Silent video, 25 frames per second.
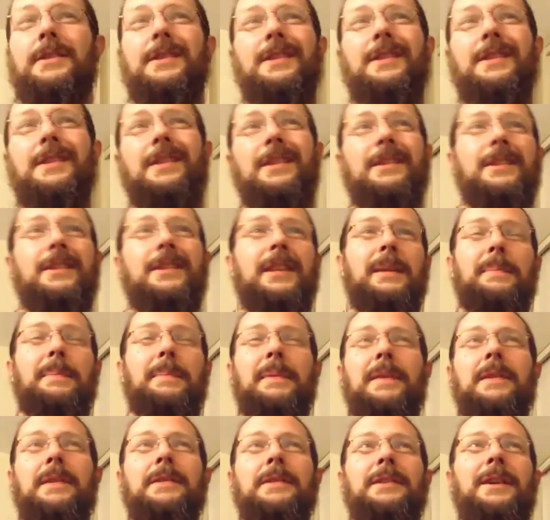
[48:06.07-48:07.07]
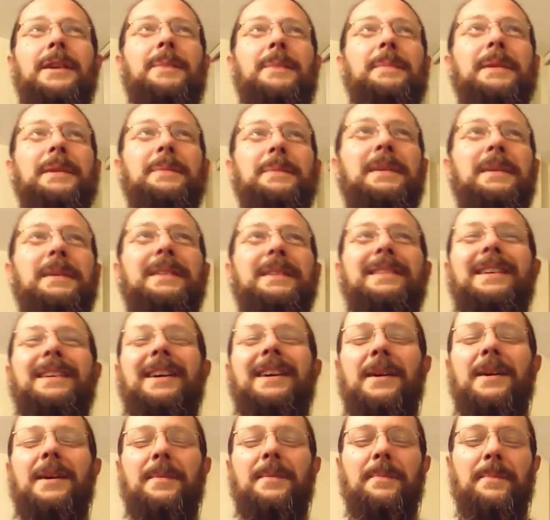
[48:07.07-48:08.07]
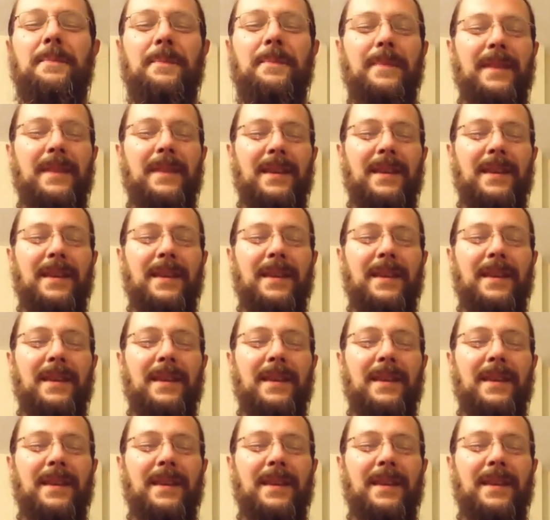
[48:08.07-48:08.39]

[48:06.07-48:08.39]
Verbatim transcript: into the telepathy topic but um,